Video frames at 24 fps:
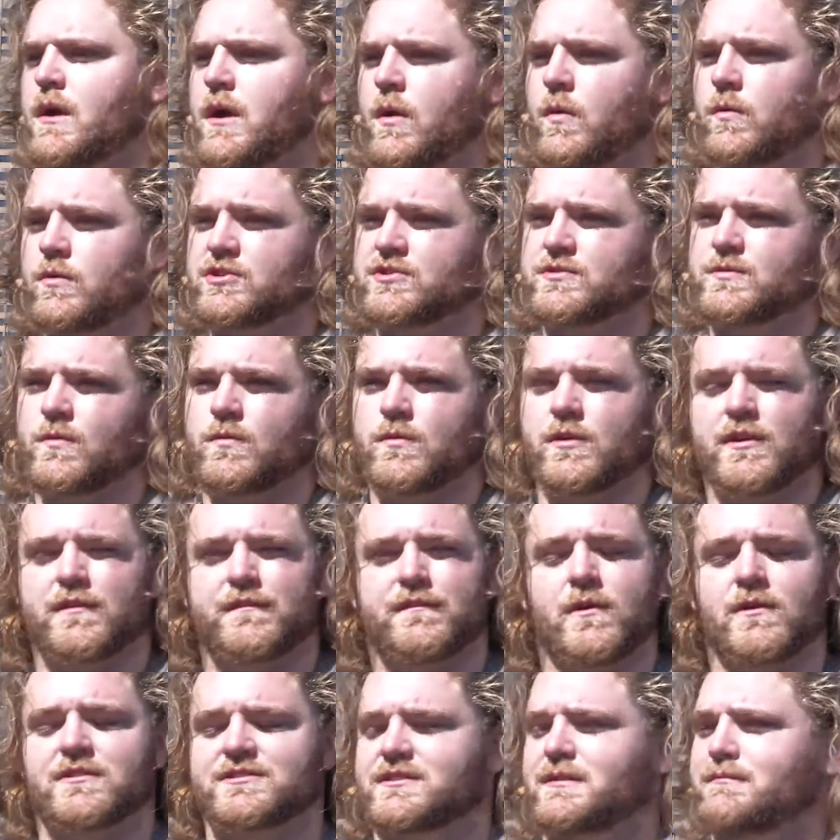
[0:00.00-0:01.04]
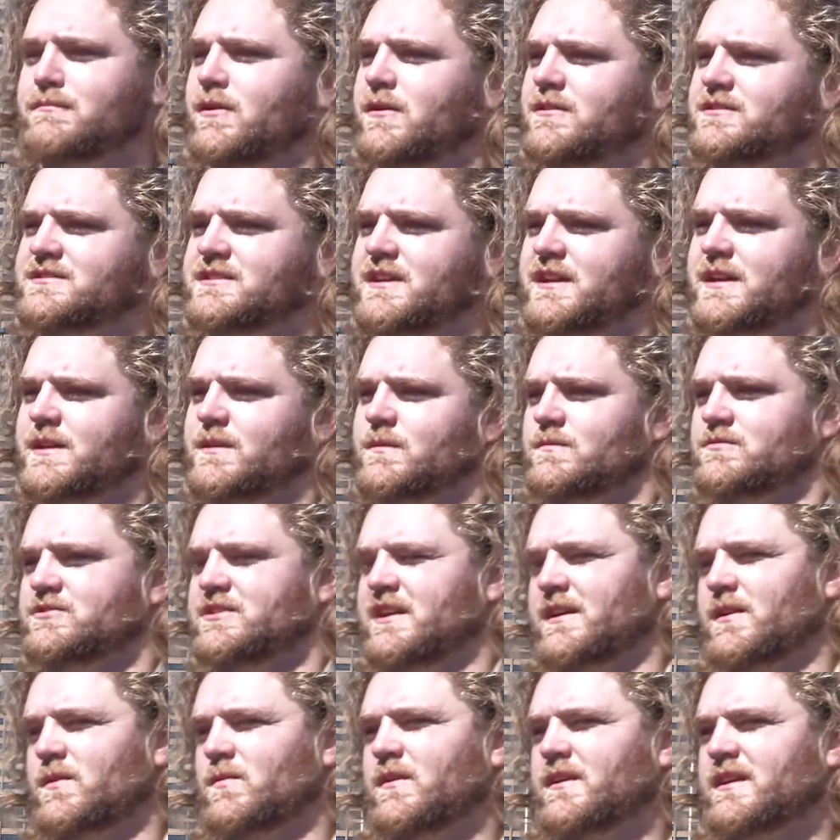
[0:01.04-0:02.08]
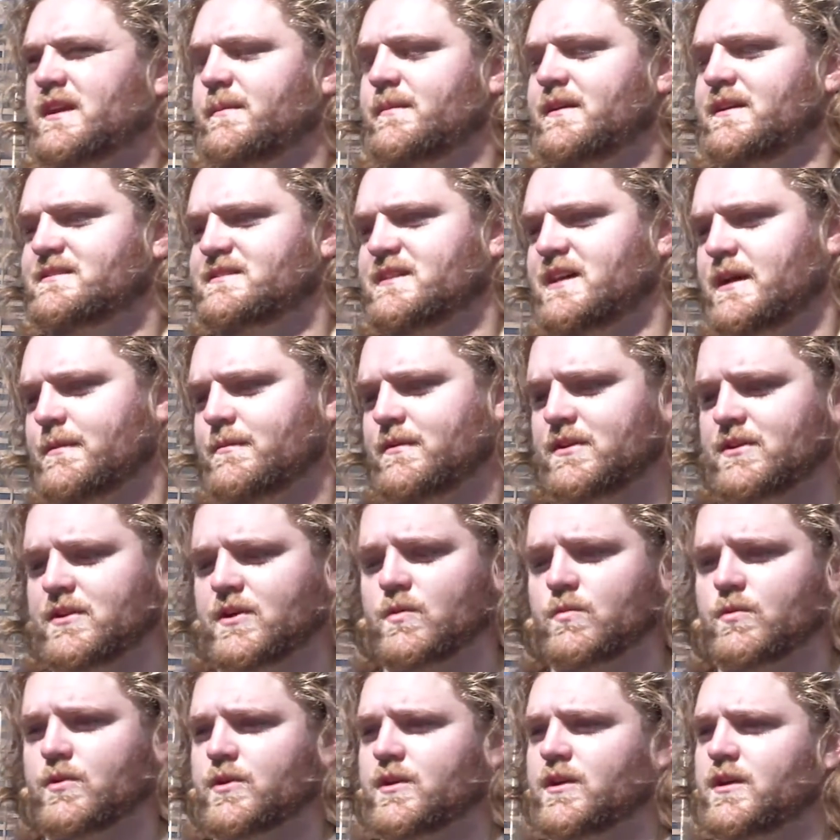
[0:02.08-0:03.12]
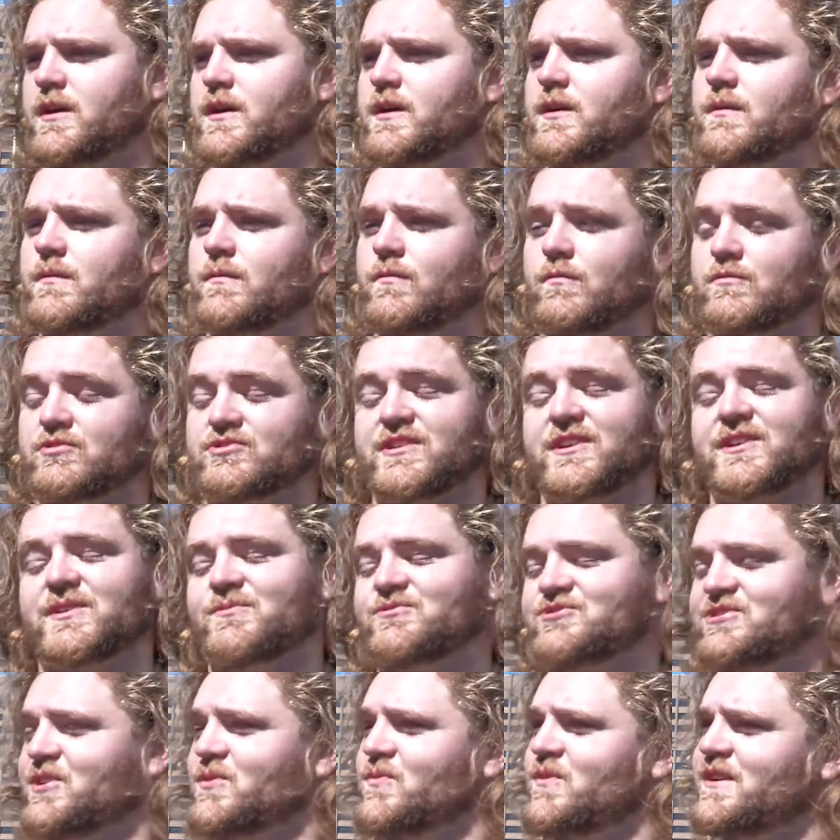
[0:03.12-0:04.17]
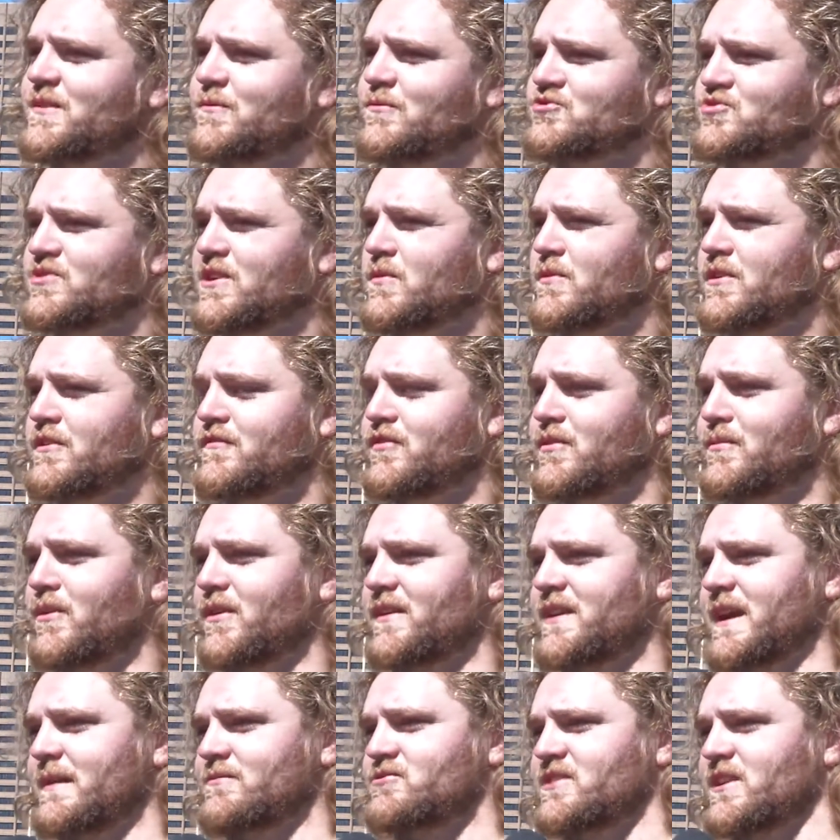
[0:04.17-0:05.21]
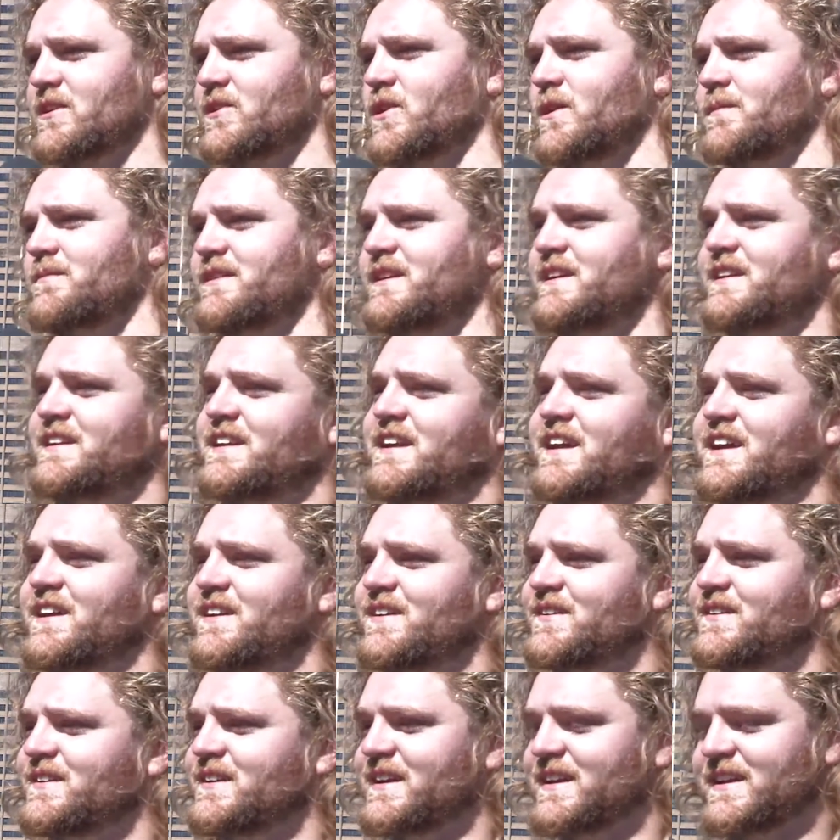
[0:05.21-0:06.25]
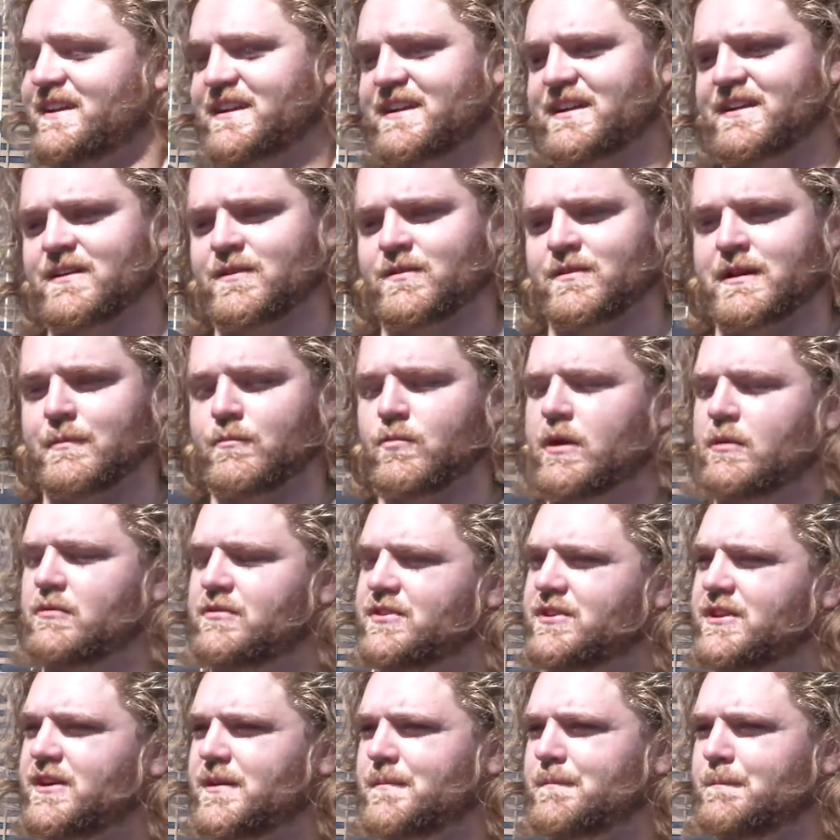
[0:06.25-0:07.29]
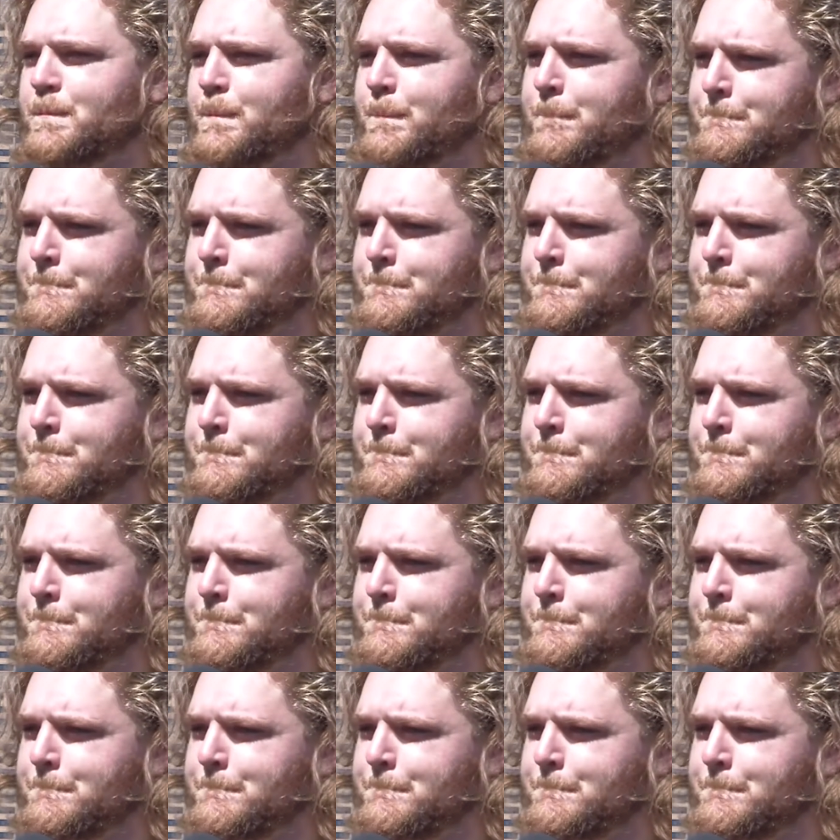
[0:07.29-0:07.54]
We're focused on Ball State, taking it one game at a time. And, you know, we're trying to win a football game, trying to go up in Indiana and come away with a dub.